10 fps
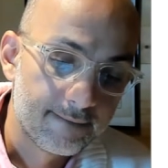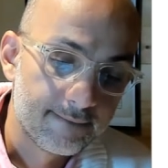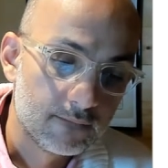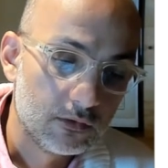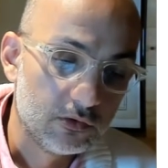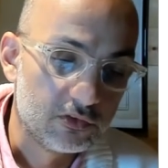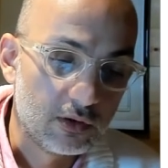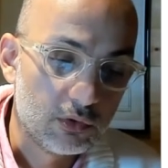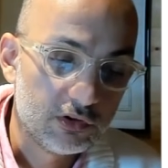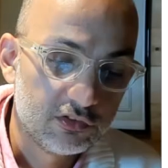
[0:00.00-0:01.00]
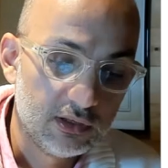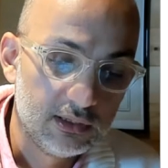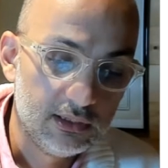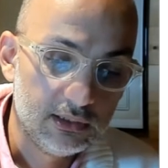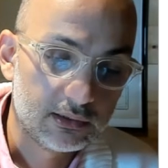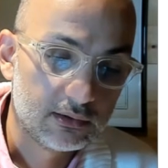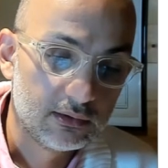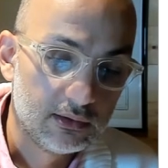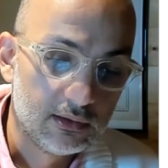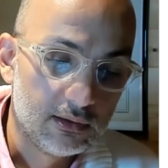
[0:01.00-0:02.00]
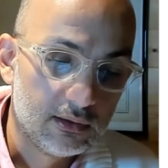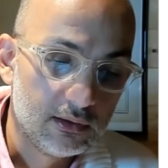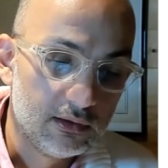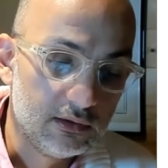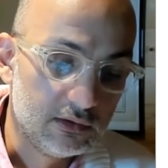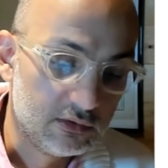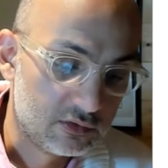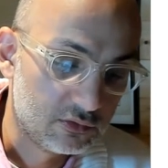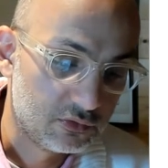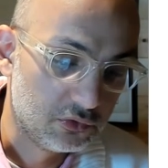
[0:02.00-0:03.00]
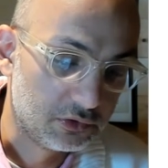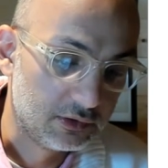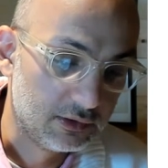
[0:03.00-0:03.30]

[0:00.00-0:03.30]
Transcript: Because the question here is 40